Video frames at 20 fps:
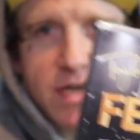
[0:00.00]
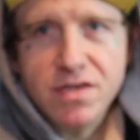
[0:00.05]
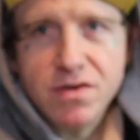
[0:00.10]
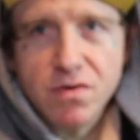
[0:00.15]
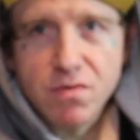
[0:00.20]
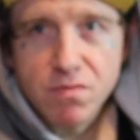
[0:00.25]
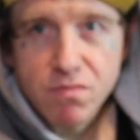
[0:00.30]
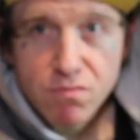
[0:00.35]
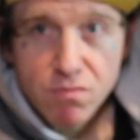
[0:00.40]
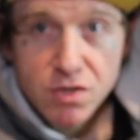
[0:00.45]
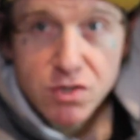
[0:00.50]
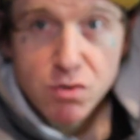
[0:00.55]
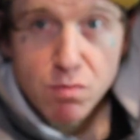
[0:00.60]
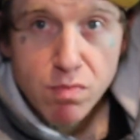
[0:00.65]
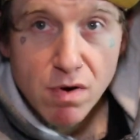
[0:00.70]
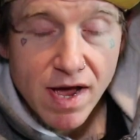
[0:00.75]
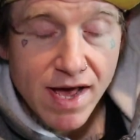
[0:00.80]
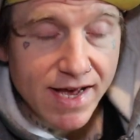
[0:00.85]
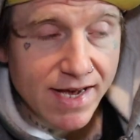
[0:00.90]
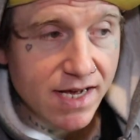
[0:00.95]
I do it with
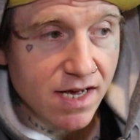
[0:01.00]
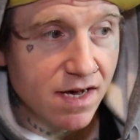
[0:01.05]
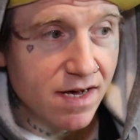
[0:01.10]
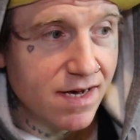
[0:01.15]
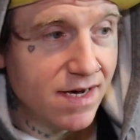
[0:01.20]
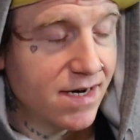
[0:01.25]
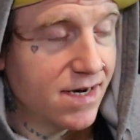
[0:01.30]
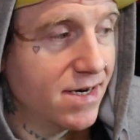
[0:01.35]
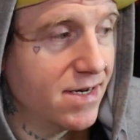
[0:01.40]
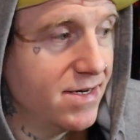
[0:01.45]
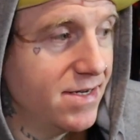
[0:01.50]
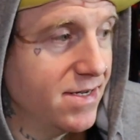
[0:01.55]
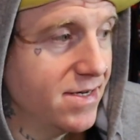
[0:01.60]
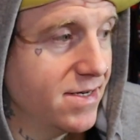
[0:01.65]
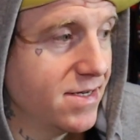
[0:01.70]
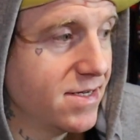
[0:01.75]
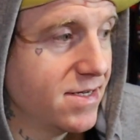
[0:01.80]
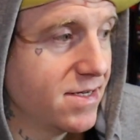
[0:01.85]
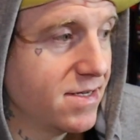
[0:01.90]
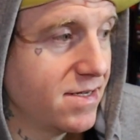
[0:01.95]
Richard Bryan Kahn
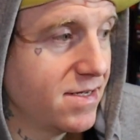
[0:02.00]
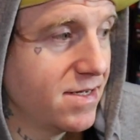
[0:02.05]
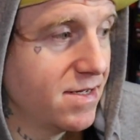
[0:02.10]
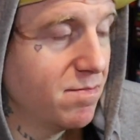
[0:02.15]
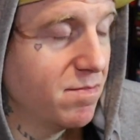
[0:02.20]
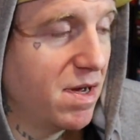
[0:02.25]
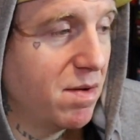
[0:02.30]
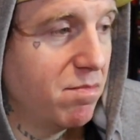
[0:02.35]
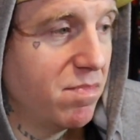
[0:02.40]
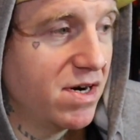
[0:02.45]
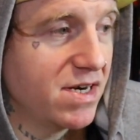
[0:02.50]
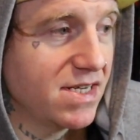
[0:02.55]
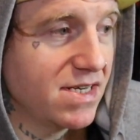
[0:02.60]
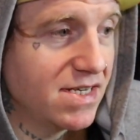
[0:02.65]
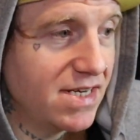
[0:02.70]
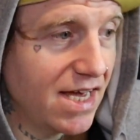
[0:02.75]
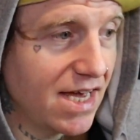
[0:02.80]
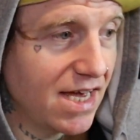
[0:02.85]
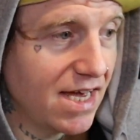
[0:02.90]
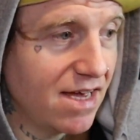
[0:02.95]
and my buddy
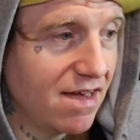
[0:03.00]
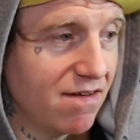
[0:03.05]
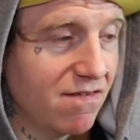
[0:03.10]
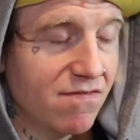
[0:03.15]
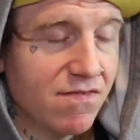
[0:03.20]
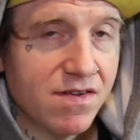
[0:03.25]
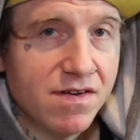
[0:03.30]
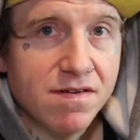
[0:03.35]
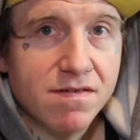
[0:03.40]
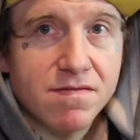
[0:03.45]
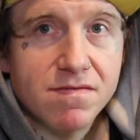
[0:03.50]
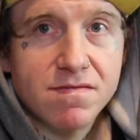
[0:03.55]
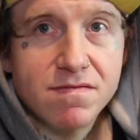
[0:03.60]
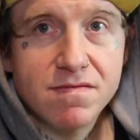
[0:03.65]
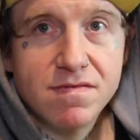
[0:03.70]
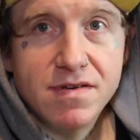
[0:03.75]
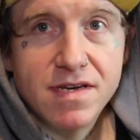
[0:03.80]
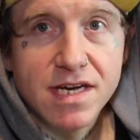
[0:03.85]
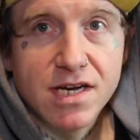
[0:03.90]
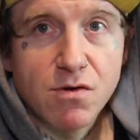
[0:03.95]
Dave and
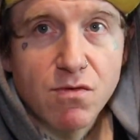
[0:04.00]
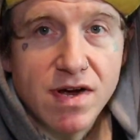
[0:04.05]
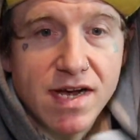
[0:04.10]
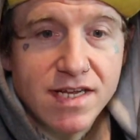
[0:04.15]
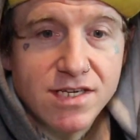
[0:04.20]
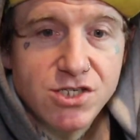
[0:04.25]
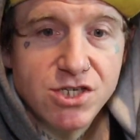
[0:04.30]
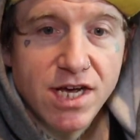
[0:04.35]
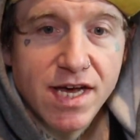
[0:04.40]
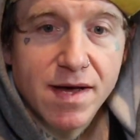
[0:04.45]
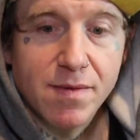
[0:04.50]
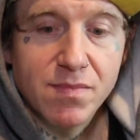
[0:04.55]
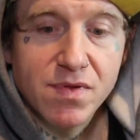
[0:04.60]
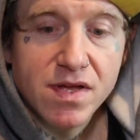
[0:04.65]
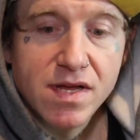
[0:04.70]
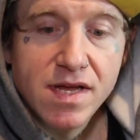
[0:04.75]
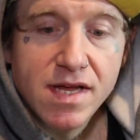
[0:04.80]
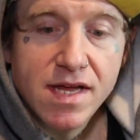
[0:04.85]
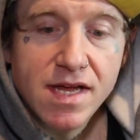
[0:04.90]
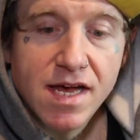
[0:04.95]
Nick Grandchamp.
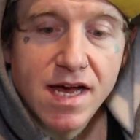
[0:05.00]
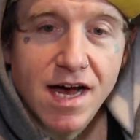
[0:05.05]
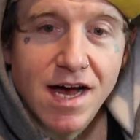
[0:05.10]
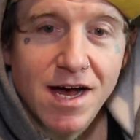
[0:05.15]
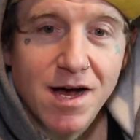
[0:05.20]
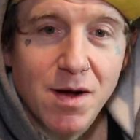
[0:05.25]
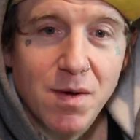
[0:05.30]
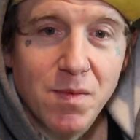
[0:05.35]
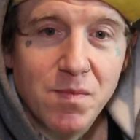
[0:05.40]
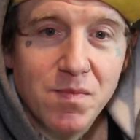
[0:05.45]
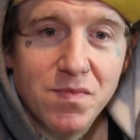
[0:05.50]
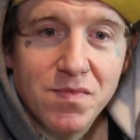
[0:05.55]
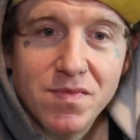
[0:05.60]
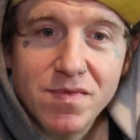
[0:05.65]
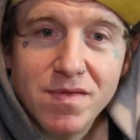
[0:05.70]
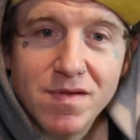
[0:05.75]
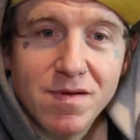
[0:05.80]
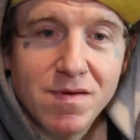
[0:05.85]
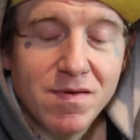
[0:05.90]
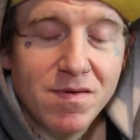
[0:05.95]
Um,
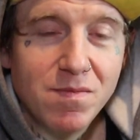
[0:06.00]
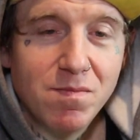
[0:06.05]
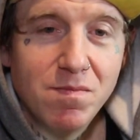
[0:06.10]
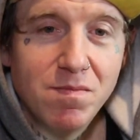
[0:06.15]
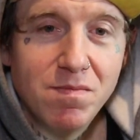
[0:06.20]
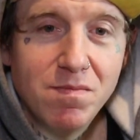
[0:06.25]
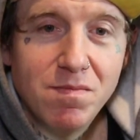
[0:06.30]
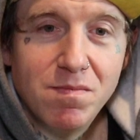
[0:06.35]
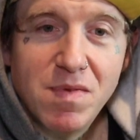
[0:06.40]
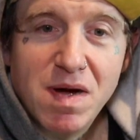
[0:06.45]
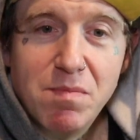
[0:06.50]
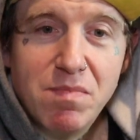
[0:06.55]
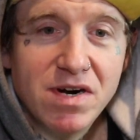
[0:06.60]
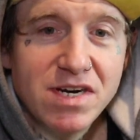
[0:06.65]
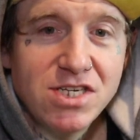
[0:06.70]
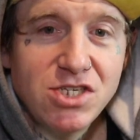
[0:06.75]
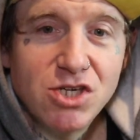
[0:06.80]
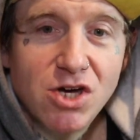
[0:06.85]
my buddy